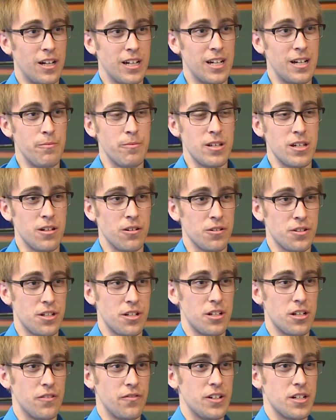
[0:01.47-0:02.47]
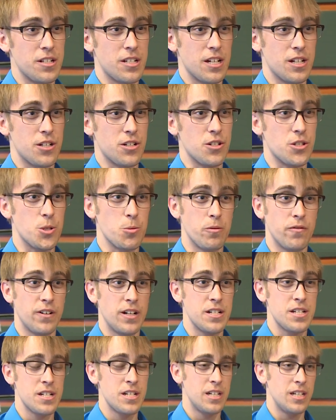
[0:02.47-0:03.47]
I am the Alternative Intersection
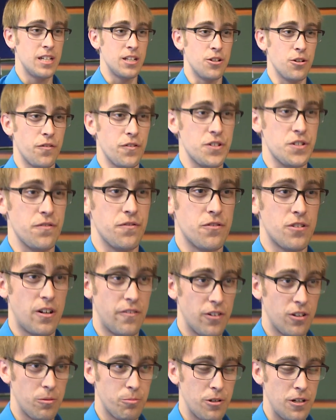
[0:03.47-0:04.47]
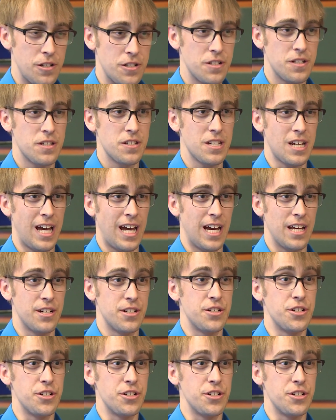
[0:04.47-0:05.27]
Supervisor in the Office of Traffic Operations at